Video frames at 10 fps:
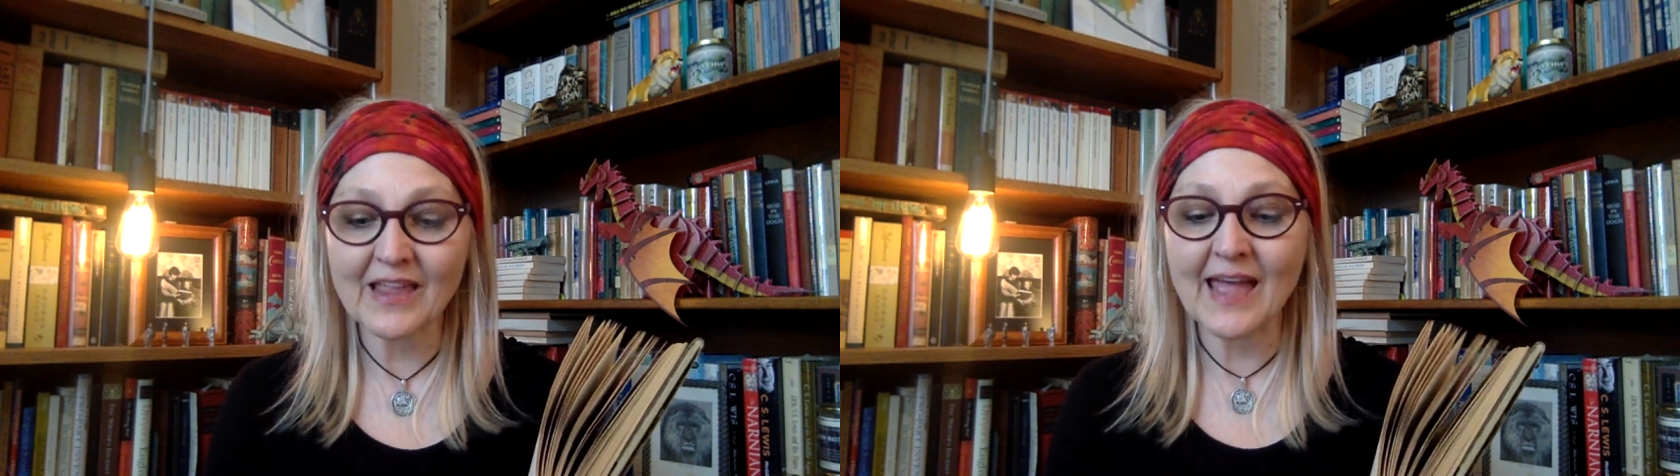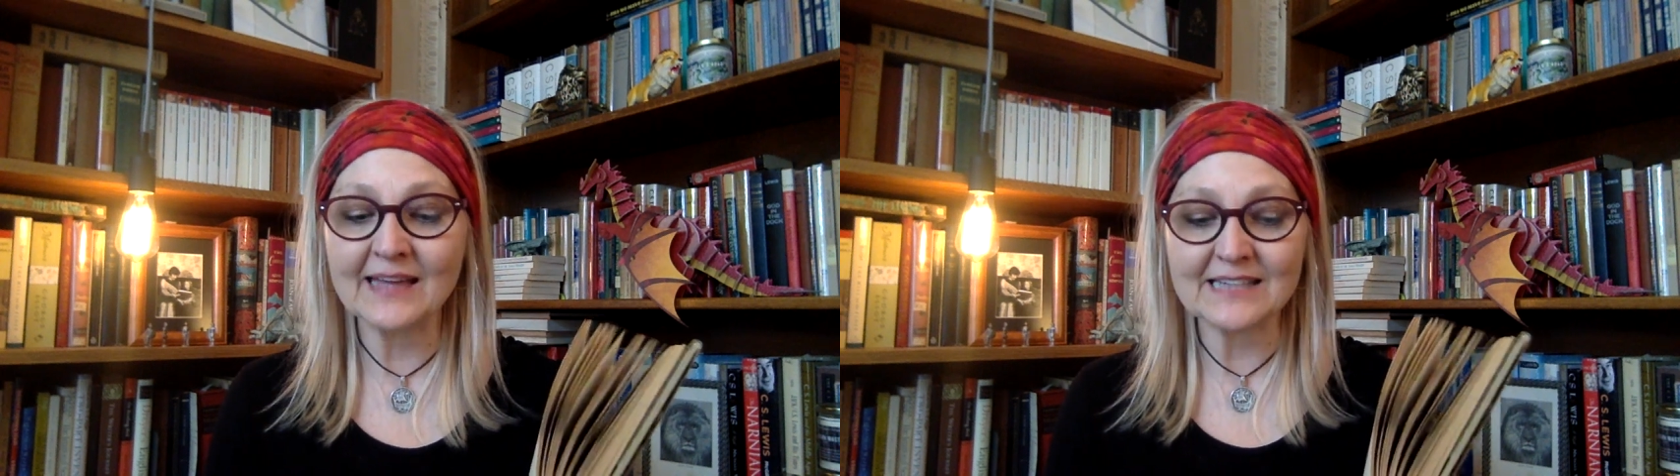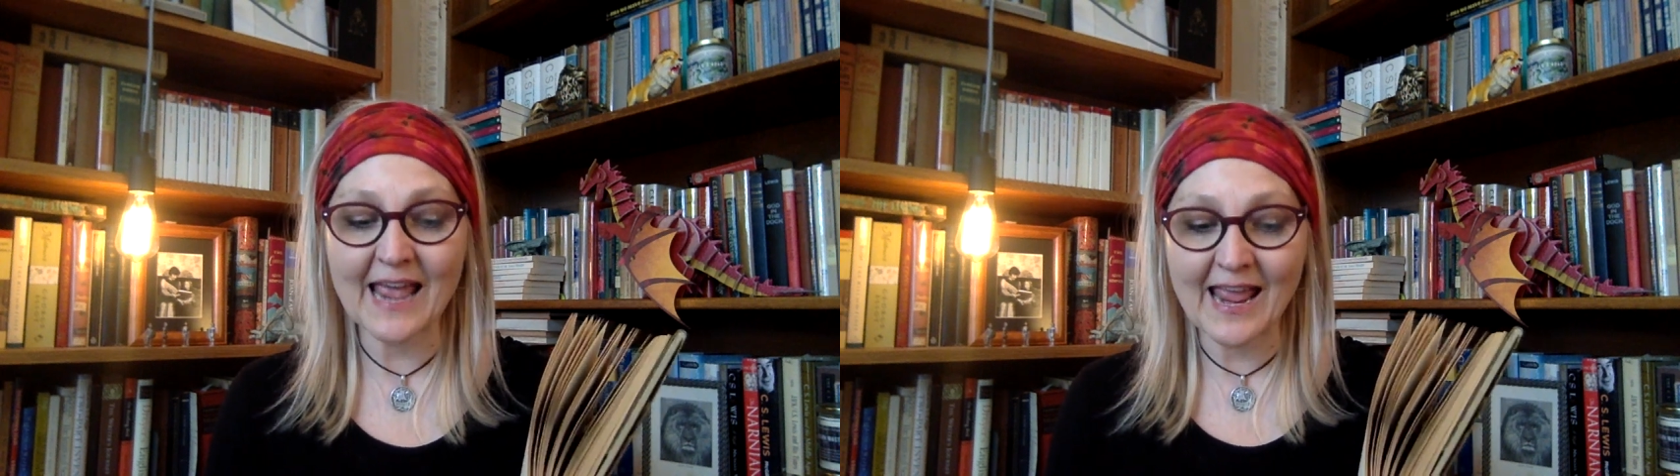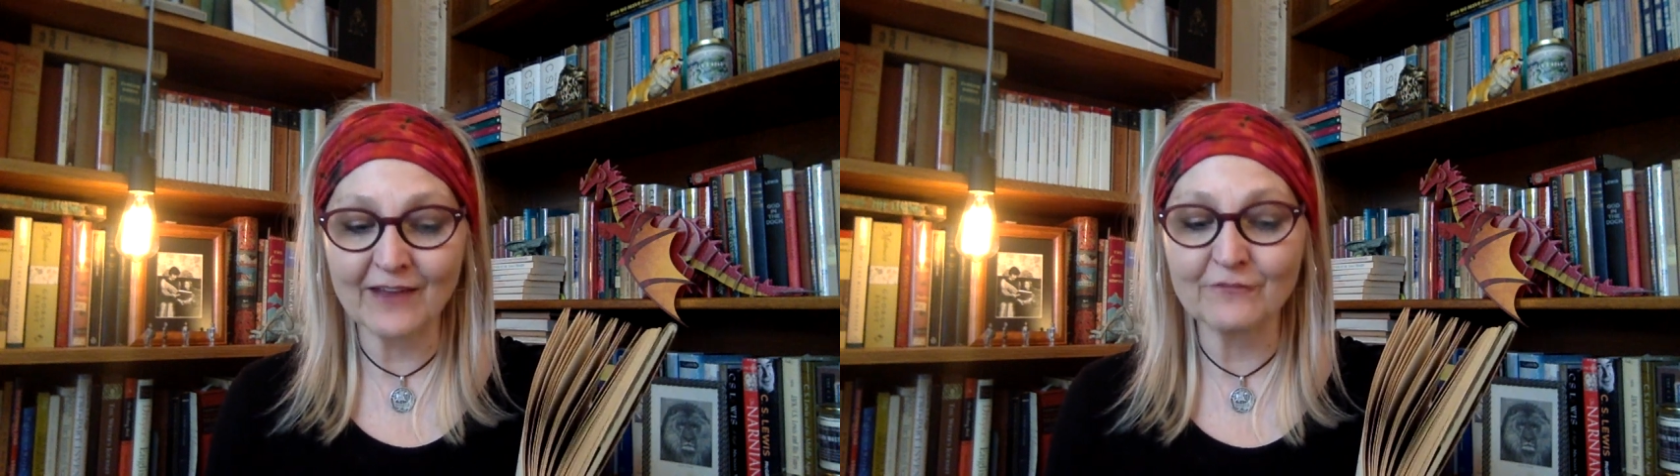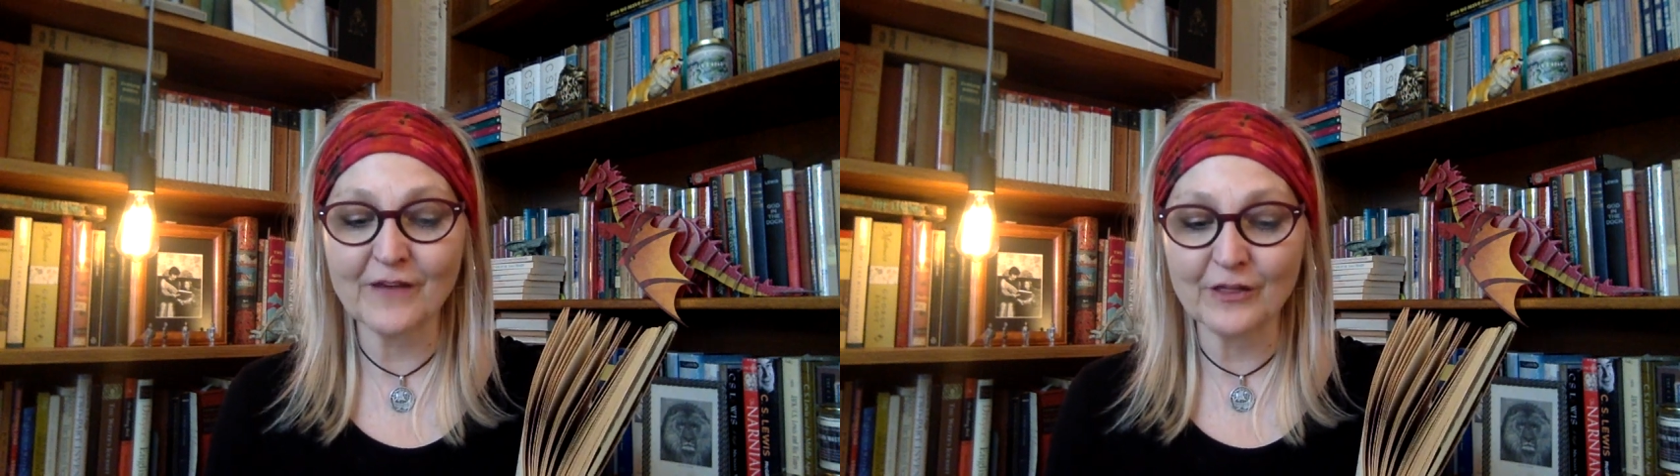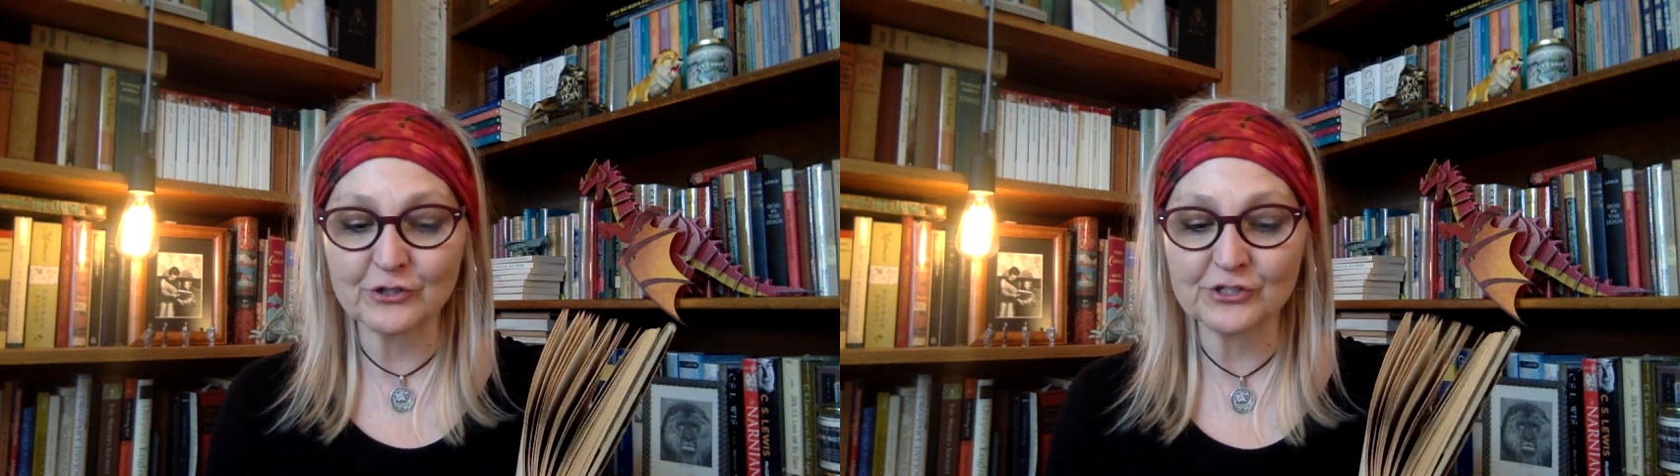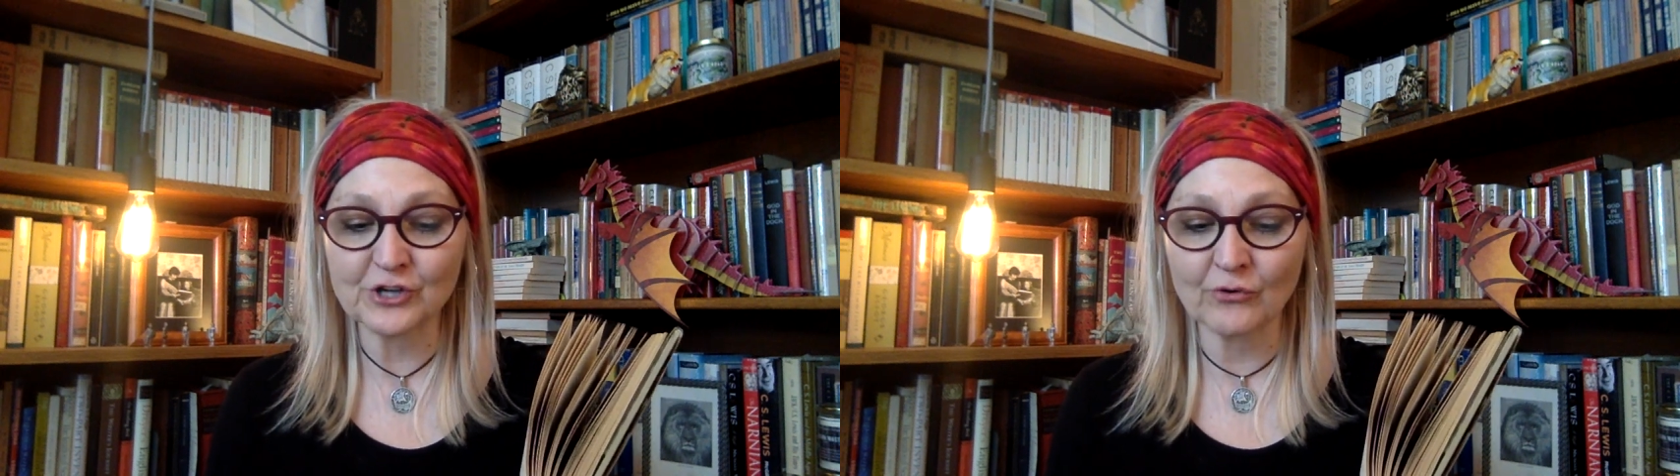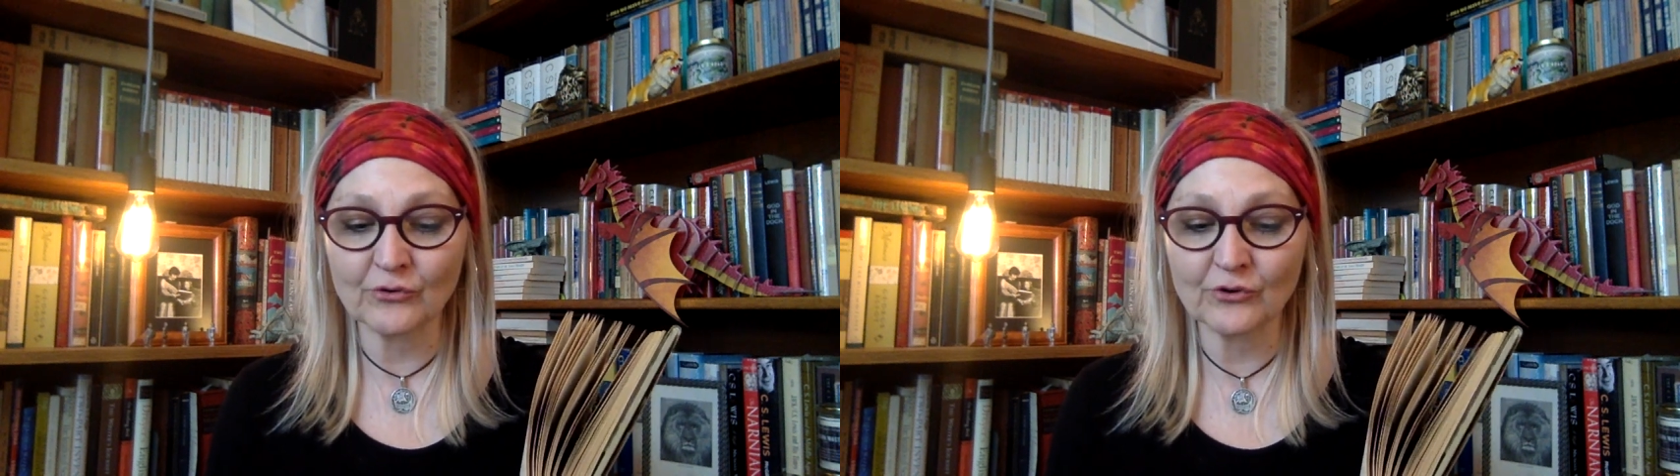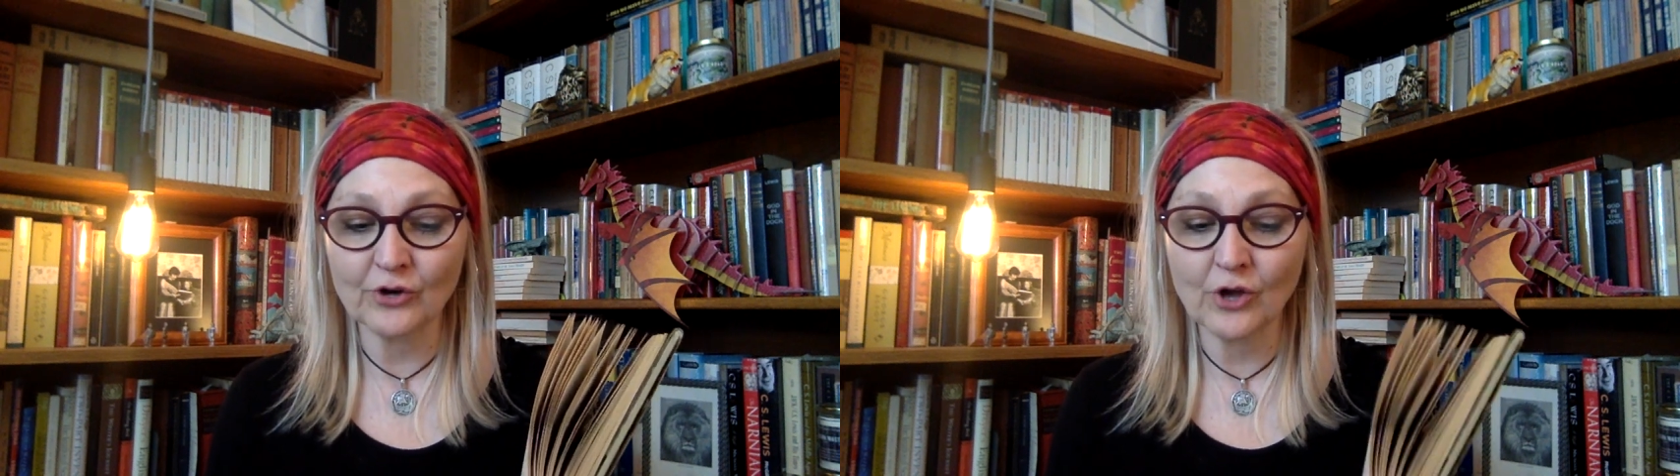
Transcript: and Anne Featherstone.